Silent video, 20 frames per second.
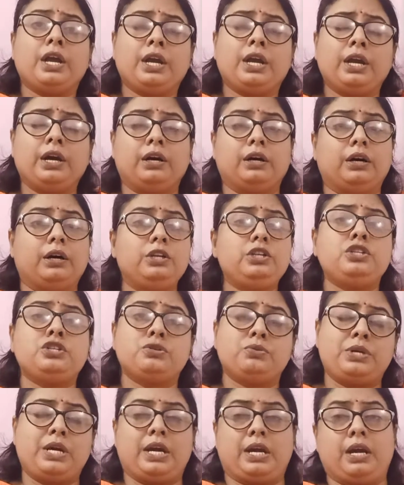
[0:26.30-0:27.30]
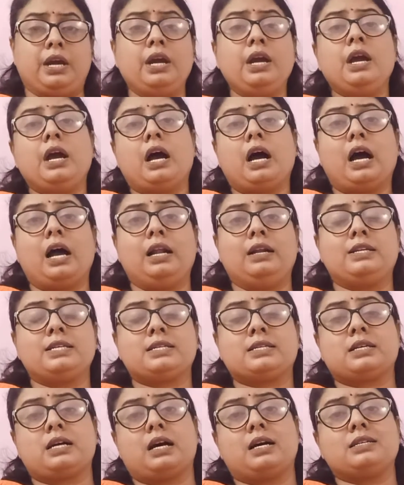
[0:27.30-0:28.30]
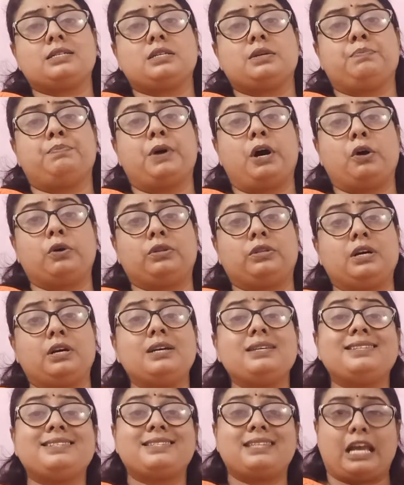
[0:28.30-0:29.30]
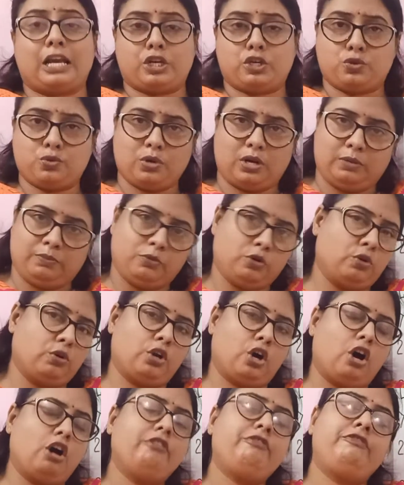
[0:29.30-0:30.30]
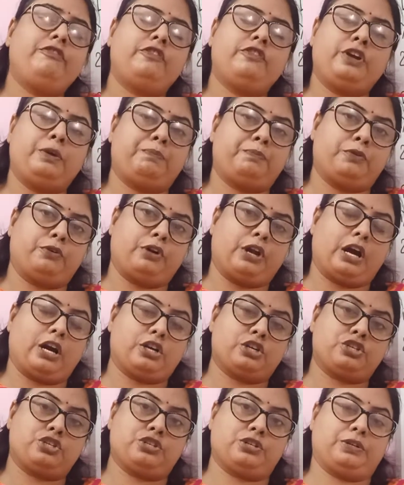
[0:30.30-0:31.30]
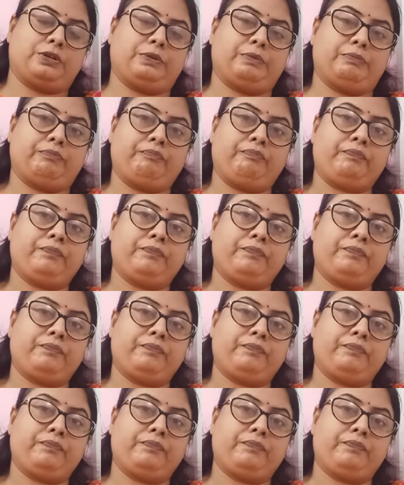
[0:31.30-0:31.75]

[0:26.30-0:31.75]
Here, today, I'll discuss about the sexual mode of reproduction.